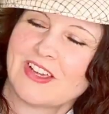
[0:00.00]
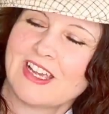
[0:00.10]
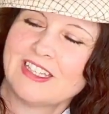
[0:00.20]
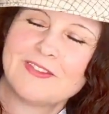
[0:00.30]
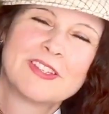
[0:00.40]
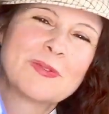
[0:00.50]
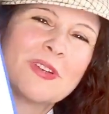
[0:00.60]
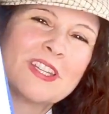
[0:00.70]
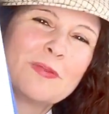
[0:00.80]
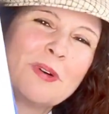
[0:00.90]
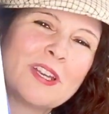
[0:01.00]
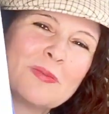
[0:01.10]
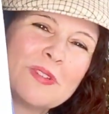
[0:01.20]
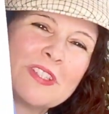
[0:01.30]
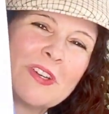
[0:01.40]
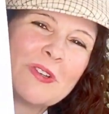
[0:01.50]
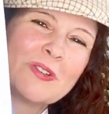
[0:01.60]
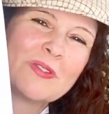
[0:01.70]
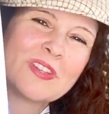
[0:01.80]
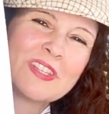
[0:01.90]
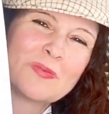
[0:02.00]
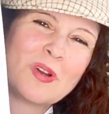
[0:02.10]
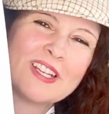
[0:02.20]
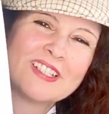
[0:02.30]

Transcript: I love this one at the bottom with Toad with his wine